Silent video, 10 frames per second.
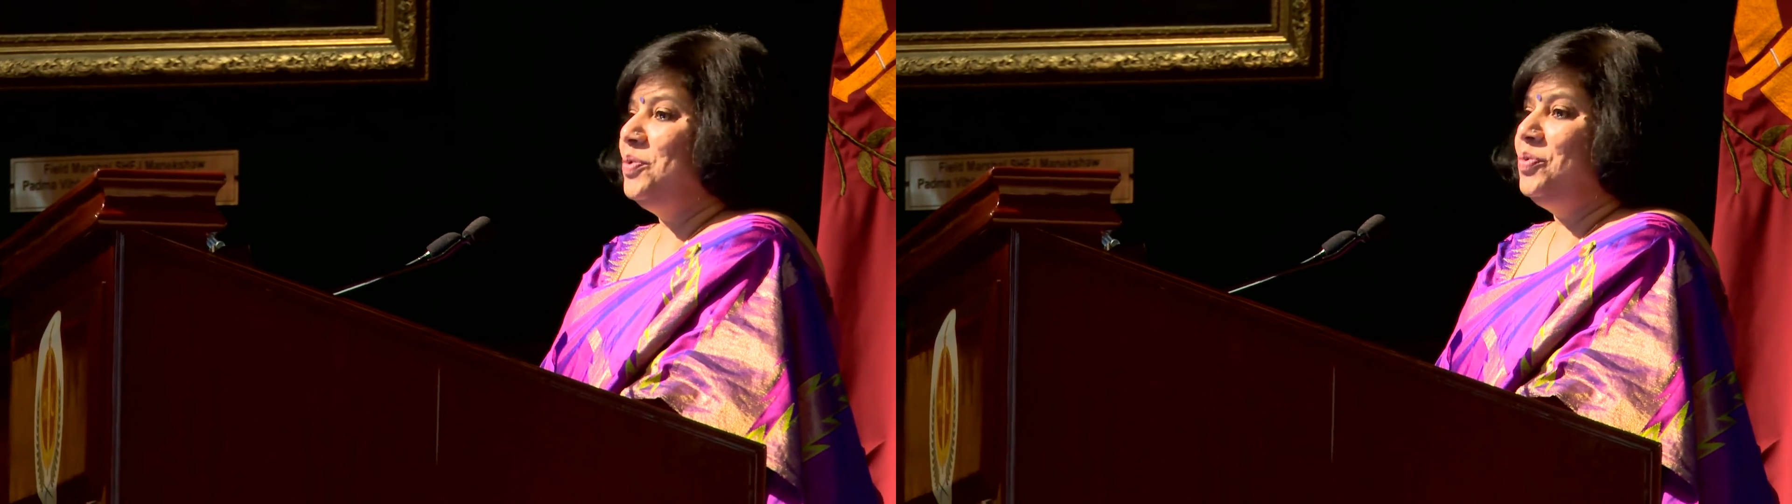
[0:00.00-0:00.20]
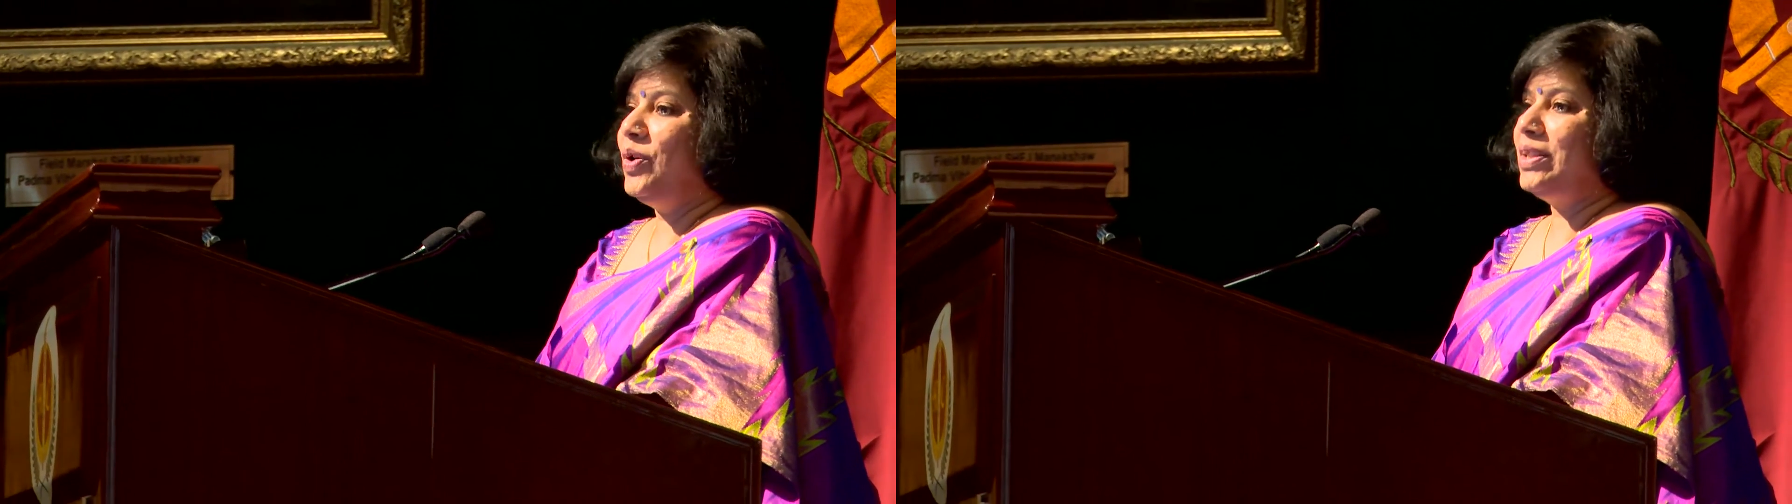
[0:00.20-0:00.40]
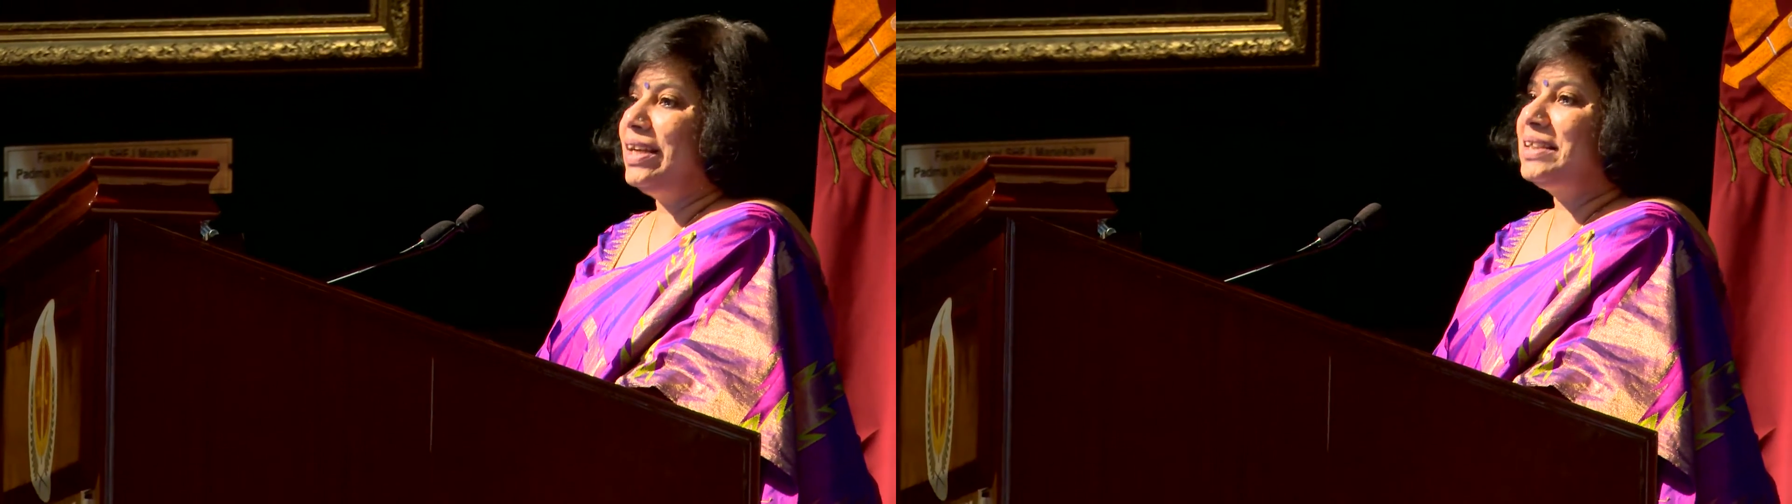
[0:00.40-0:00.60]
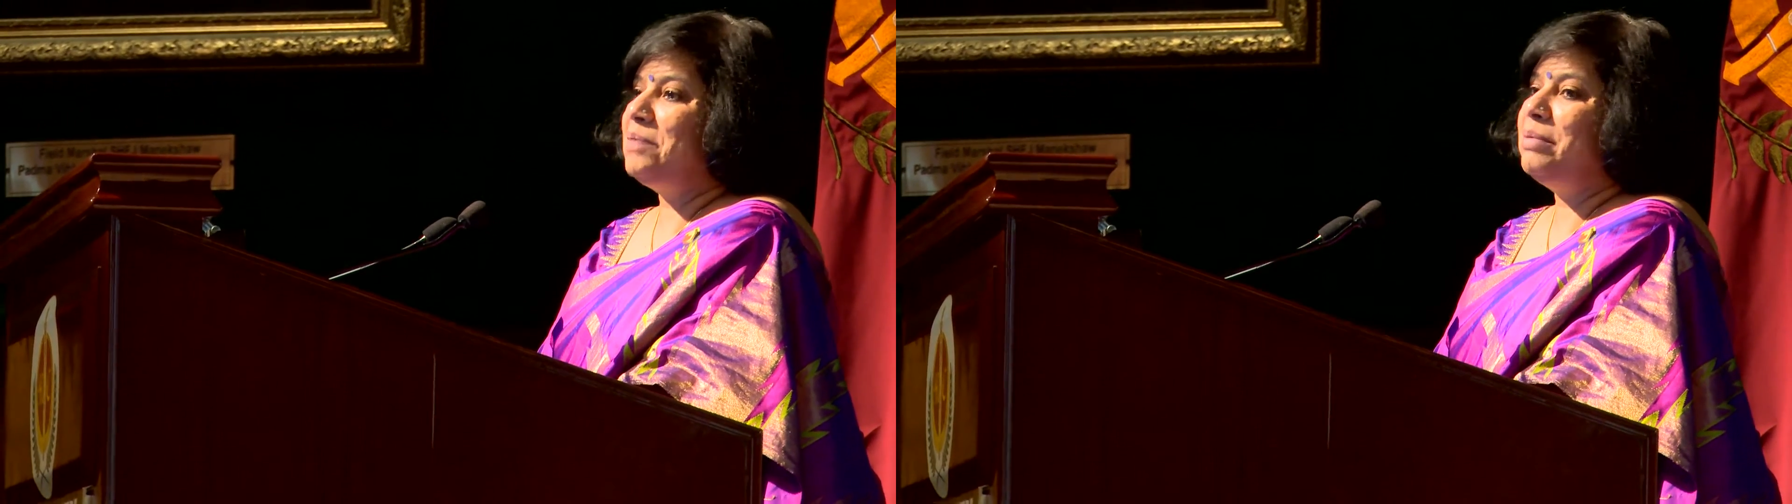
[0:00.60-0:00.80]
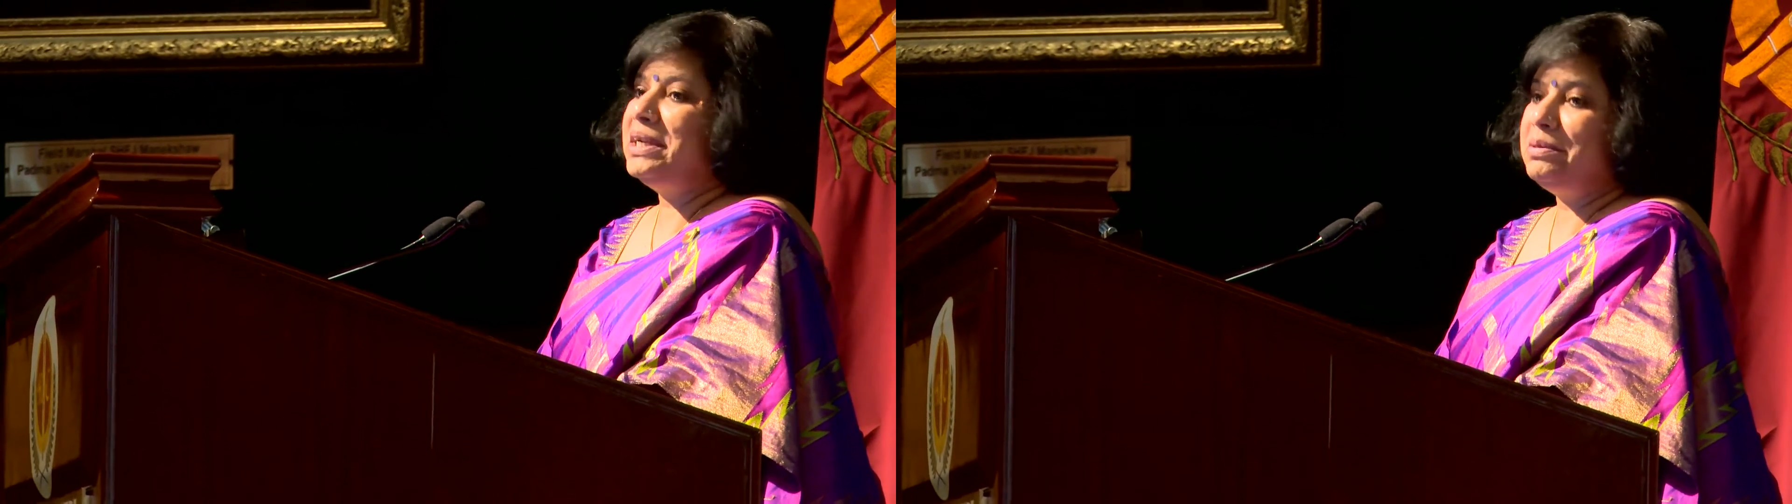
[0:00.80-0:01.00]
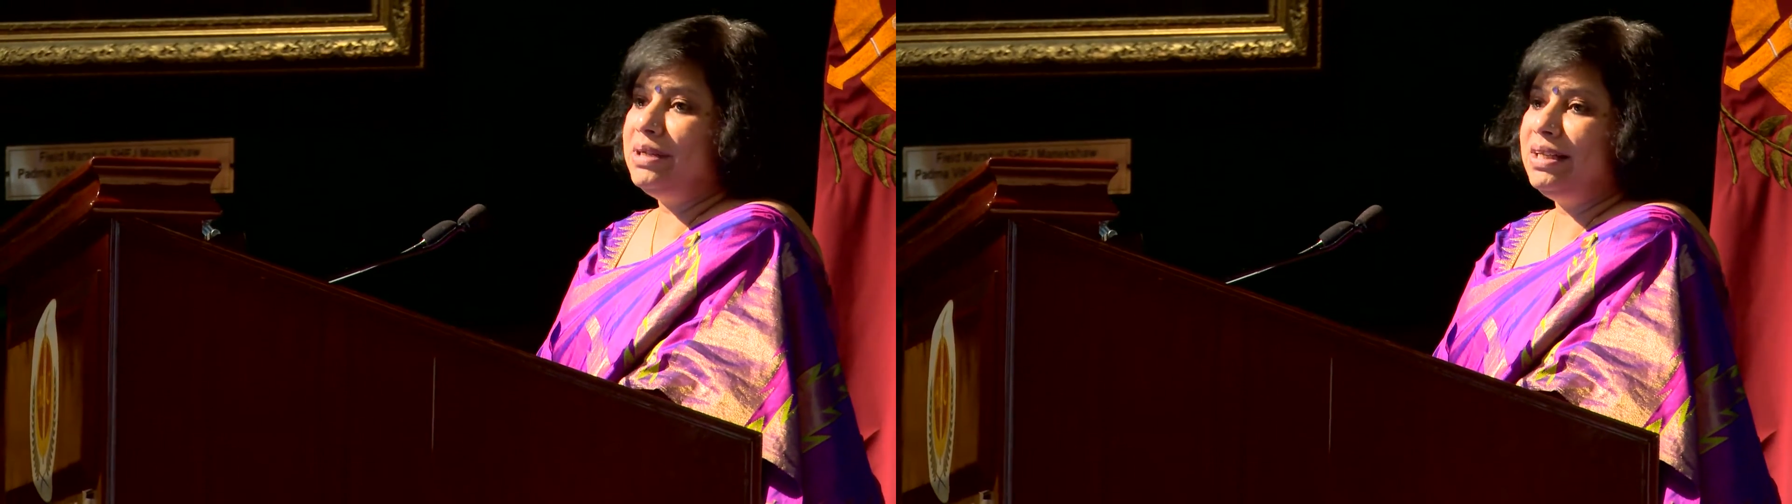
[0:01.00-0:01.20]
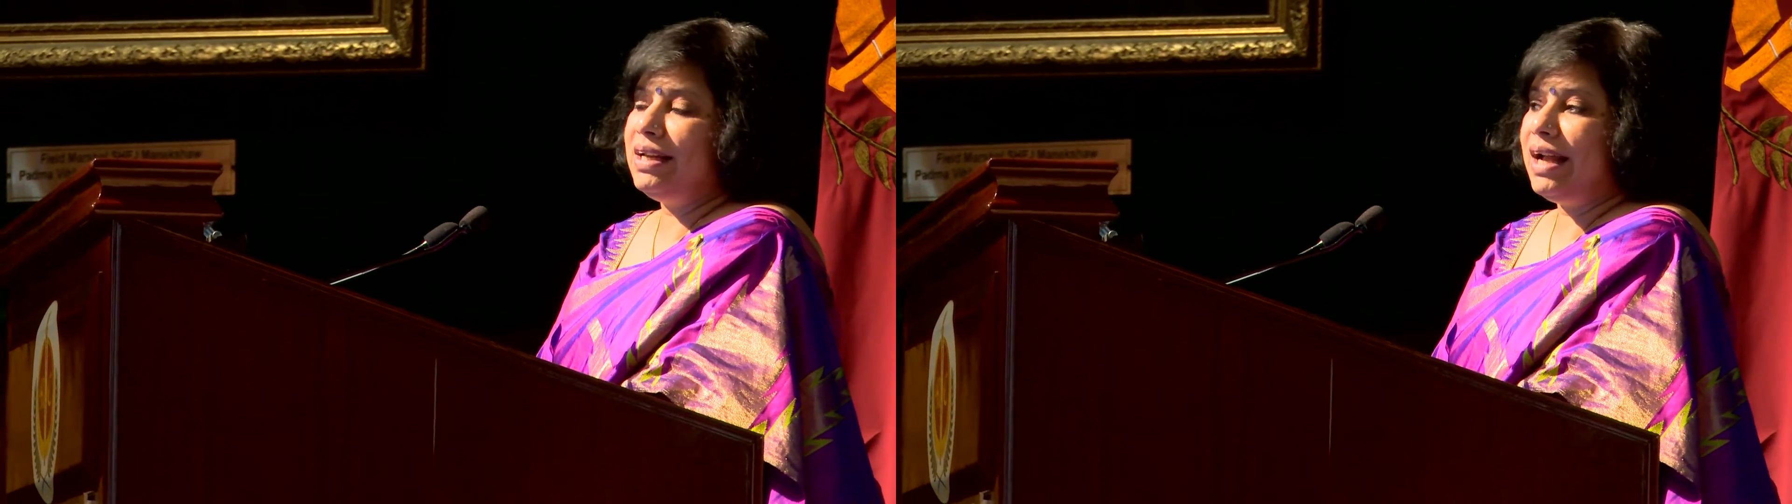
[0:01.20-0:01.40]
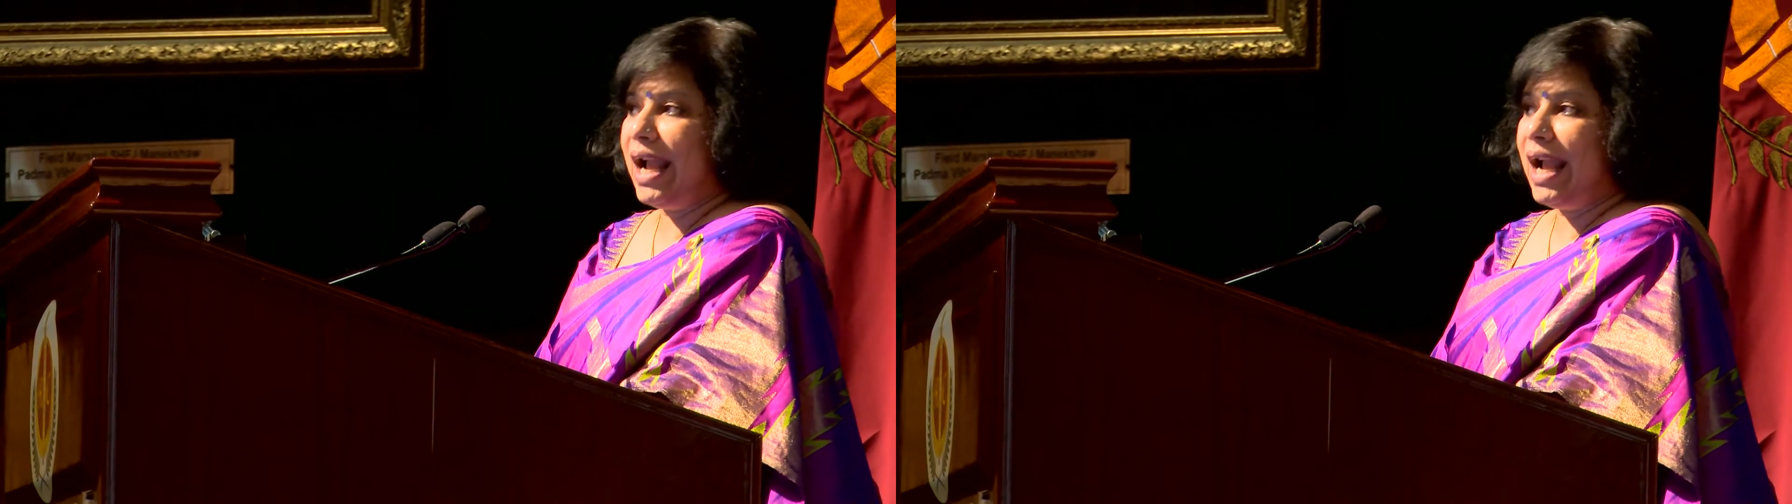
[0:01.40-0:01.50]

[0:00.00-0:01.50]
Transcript: for that commendable